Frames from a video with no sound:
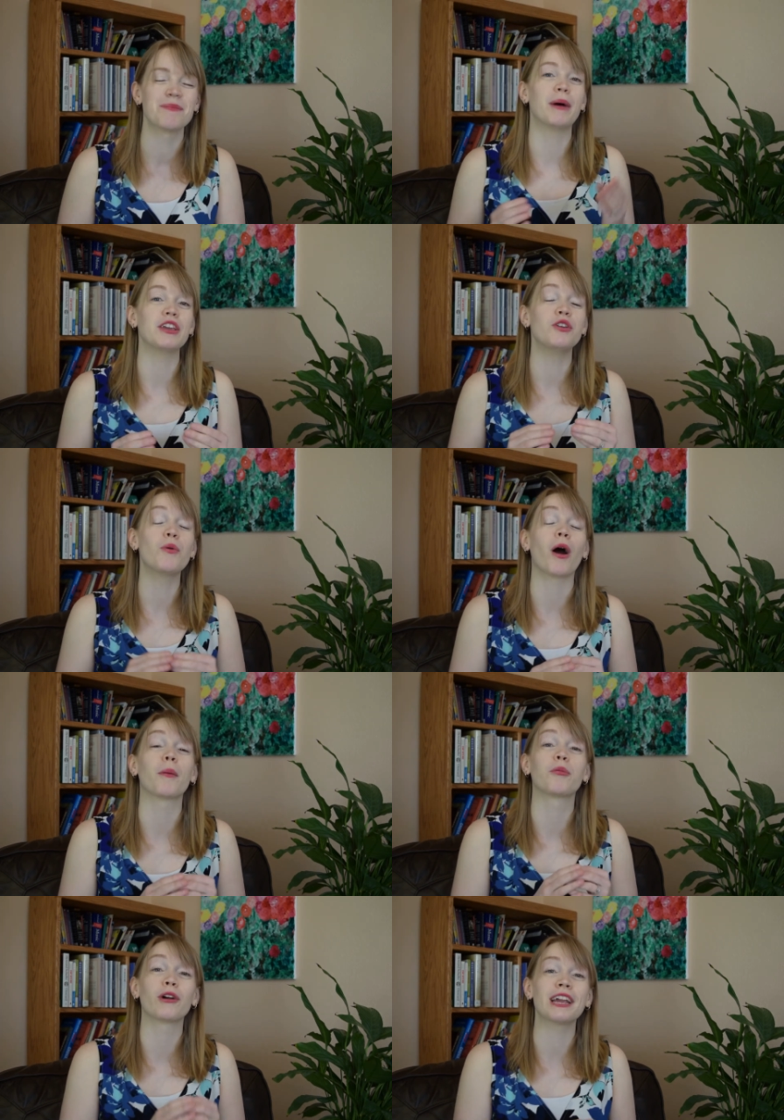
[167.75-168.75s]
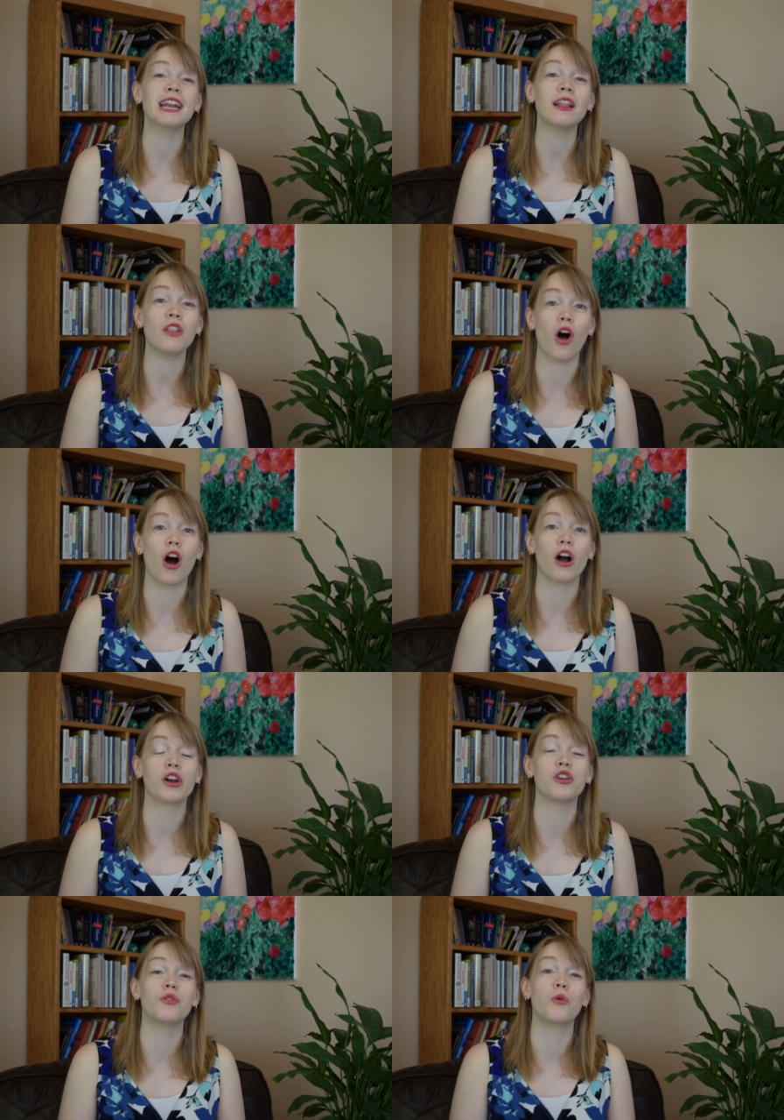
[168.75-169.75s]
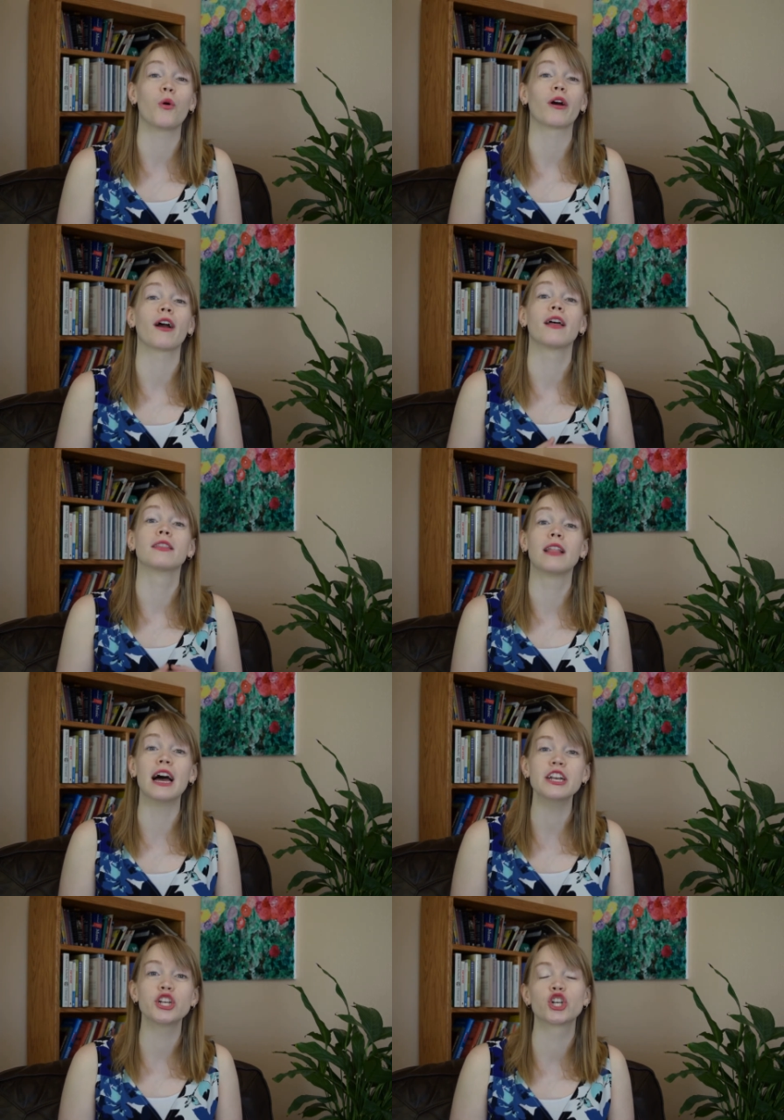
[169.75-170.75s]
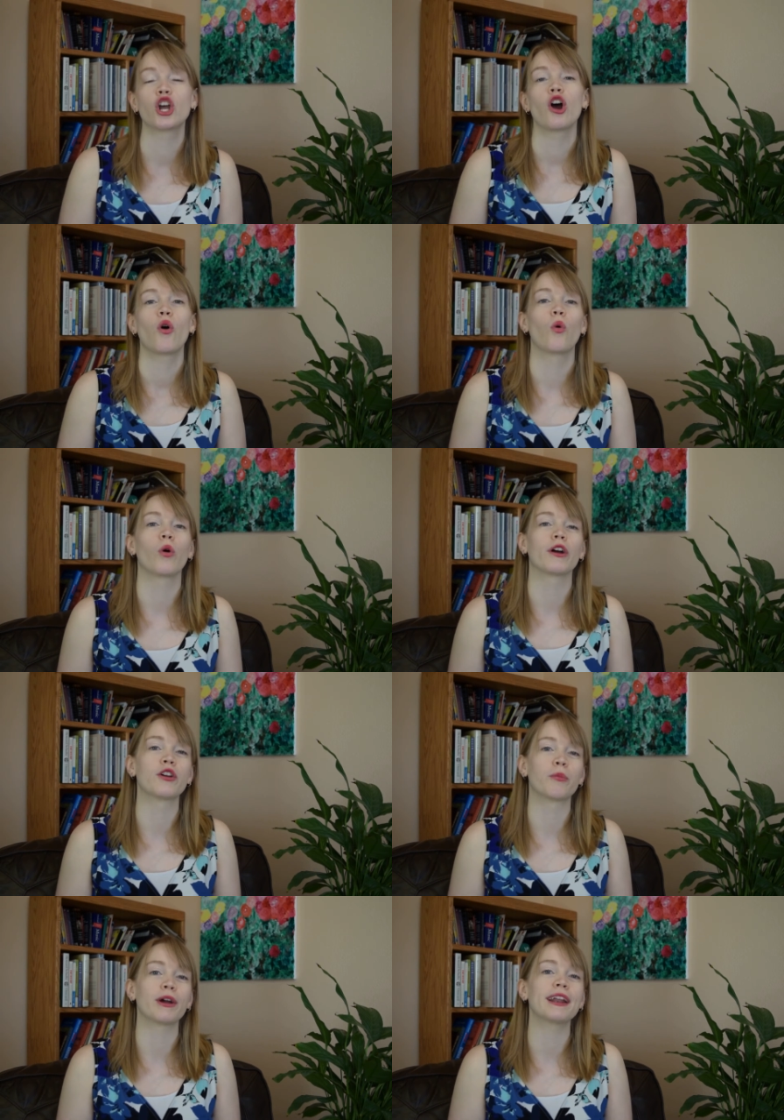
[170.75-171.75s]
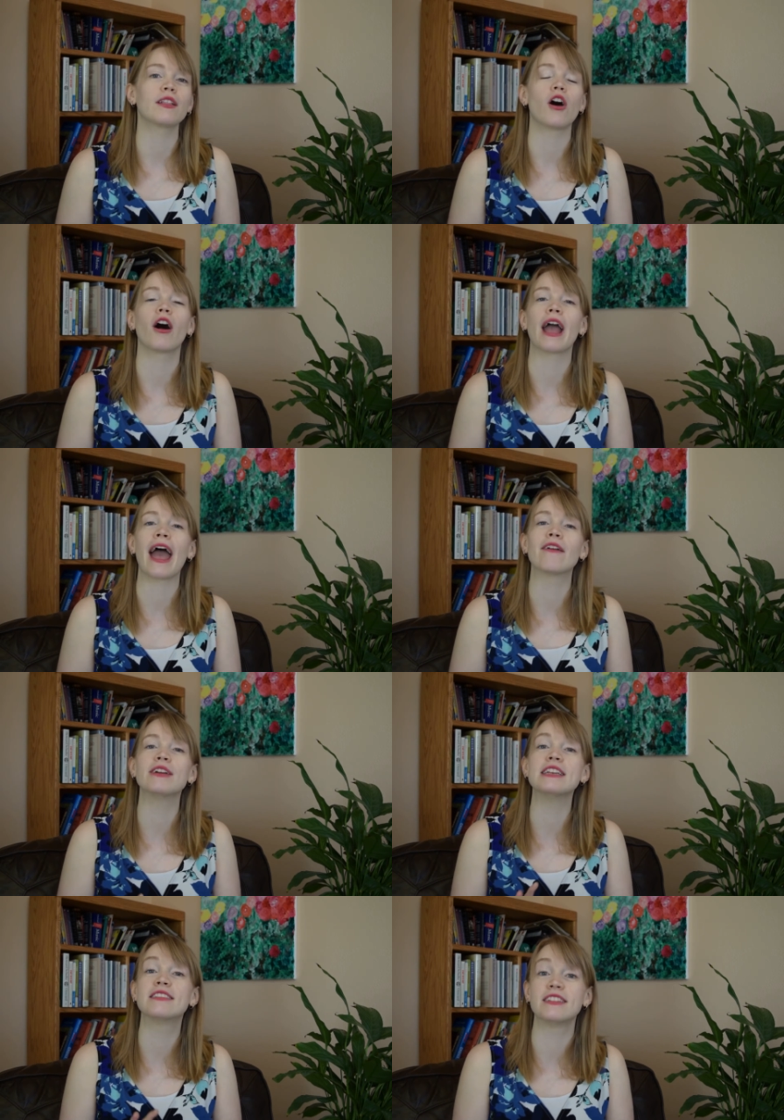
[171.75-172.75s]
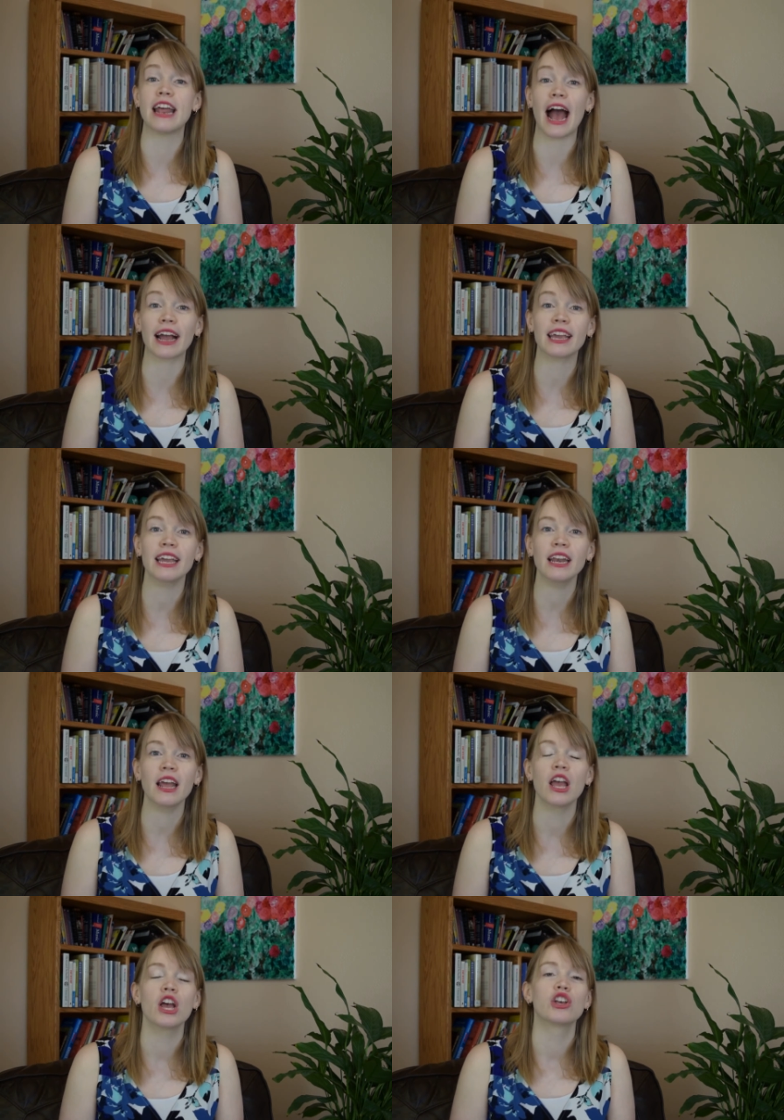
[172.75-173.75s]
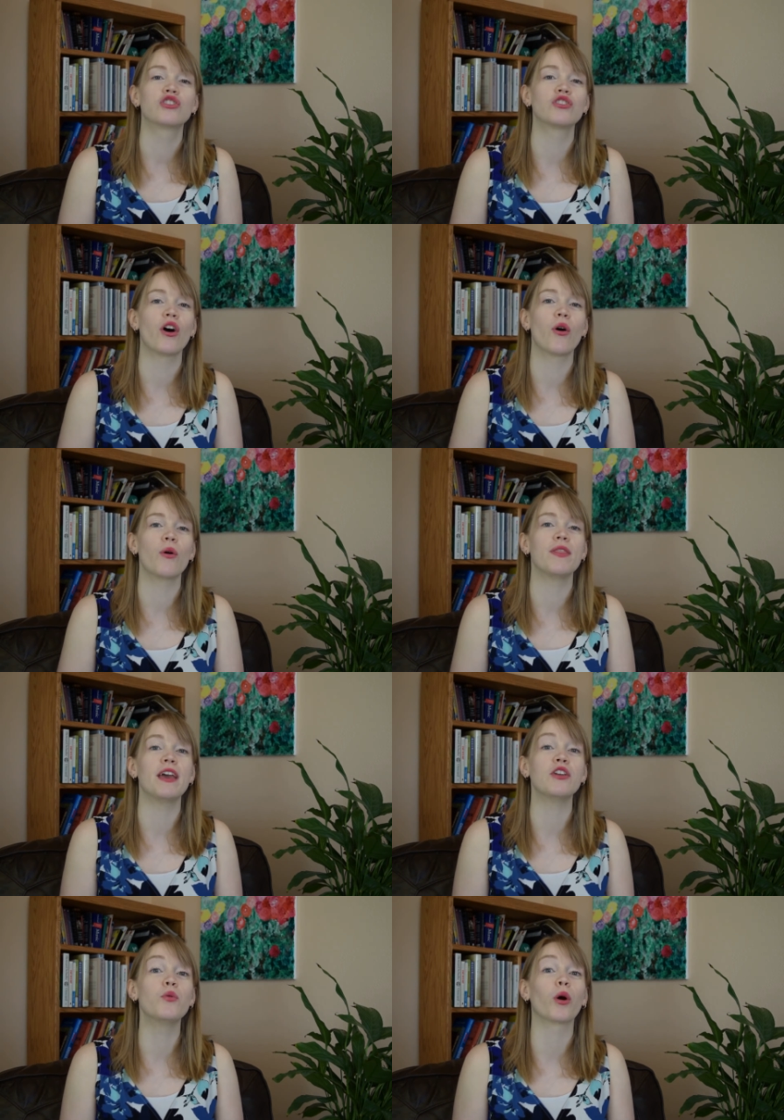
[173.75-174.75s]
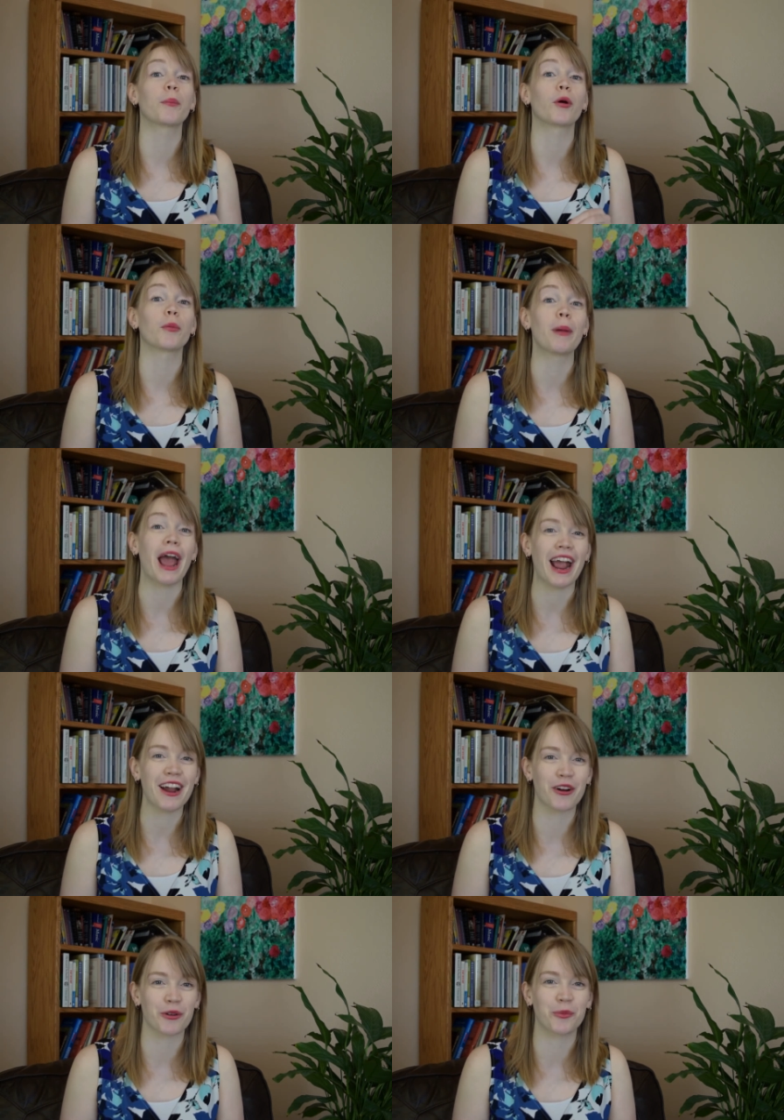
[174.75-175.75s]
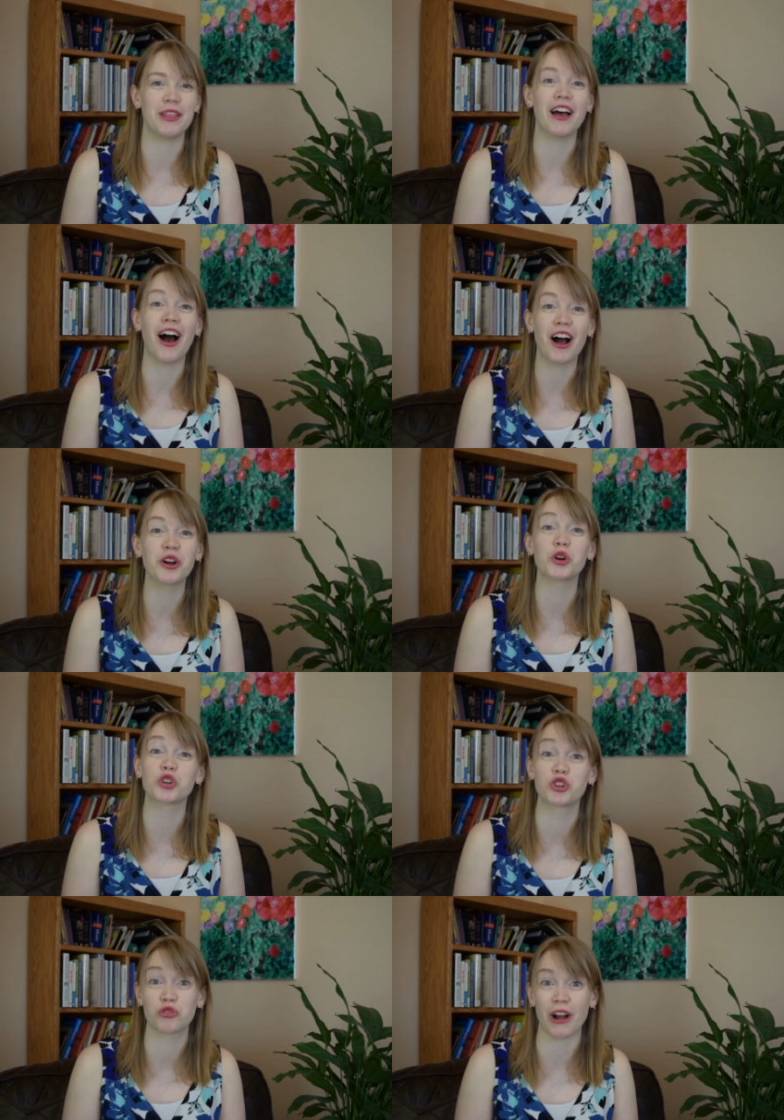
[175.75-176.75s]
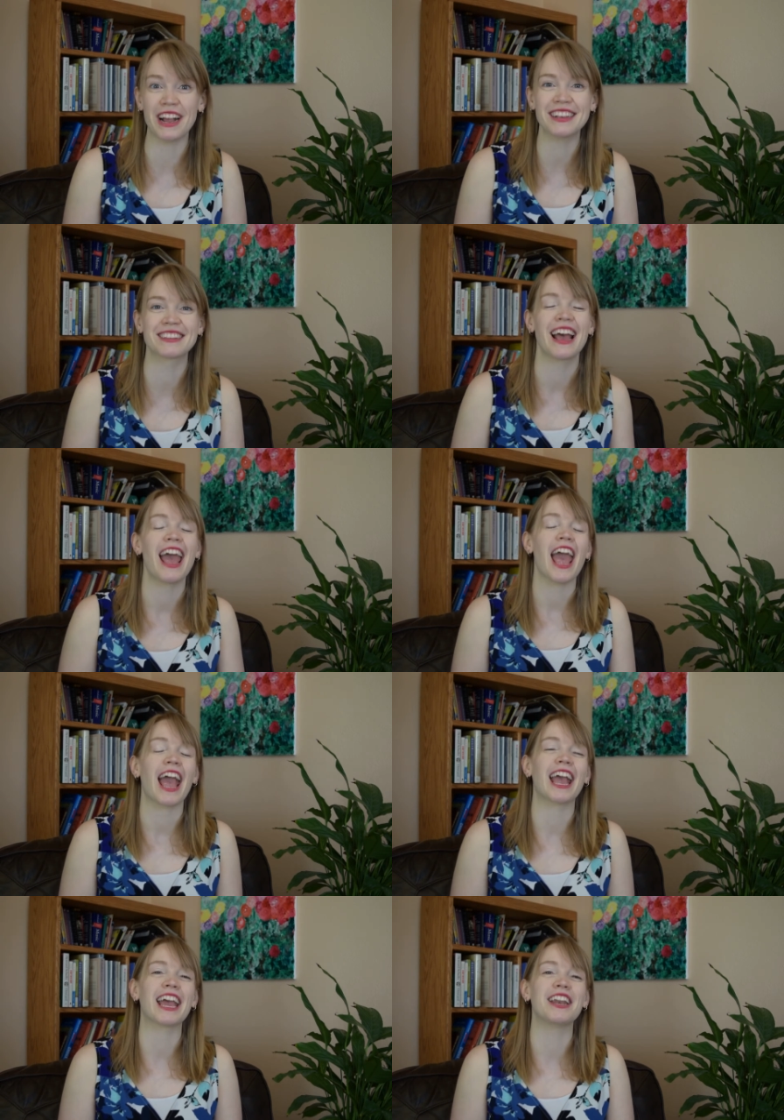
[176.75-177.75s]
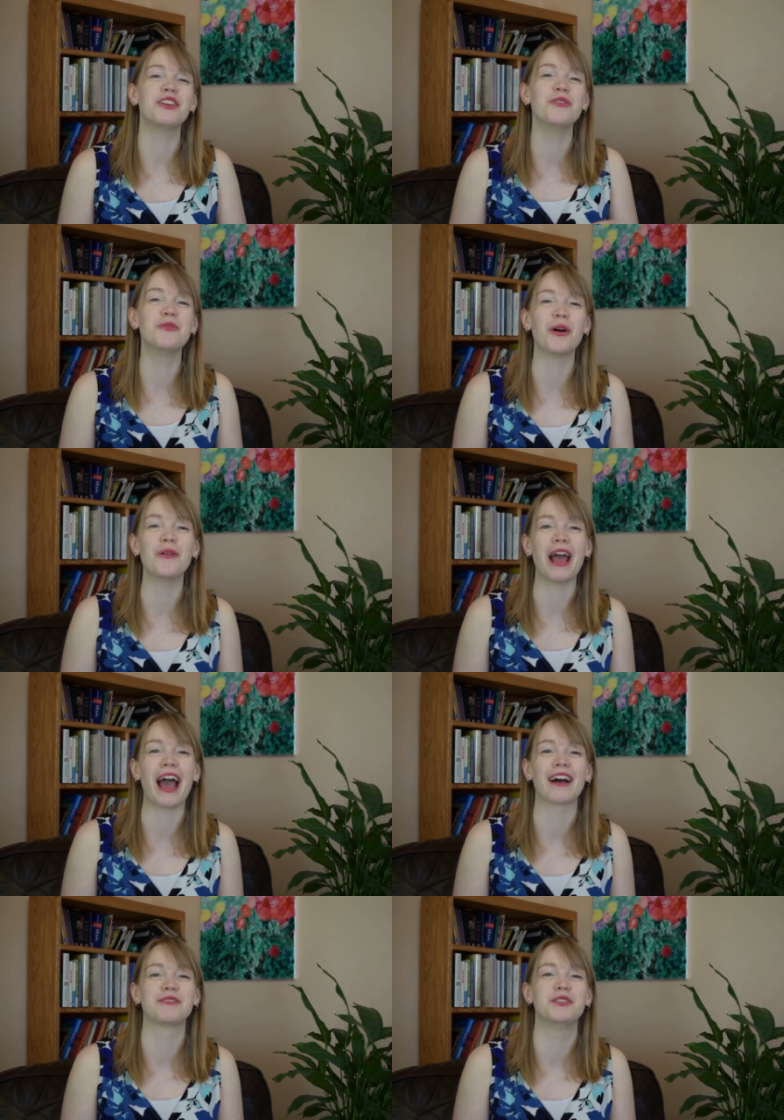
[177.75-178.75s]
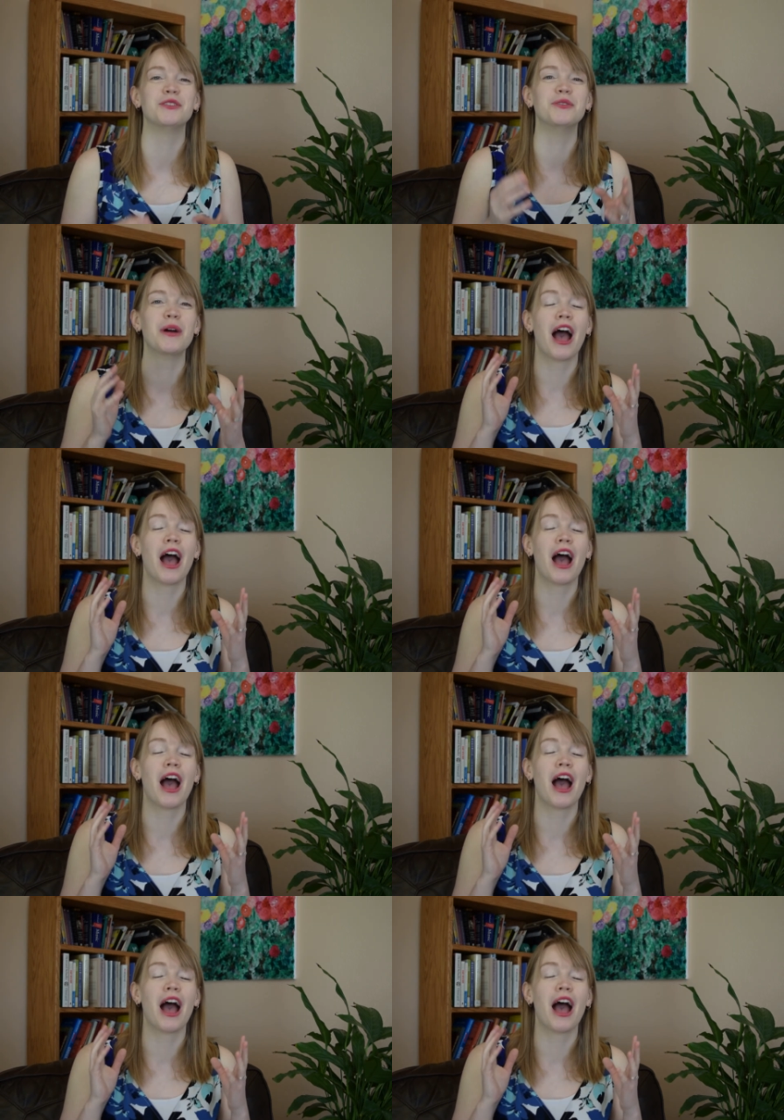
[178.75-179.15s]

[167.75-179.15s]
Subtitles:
but you are bringing along your lunch or you're bringing along heavy snacking so that you are prepared when the hunger strikes and you don't have to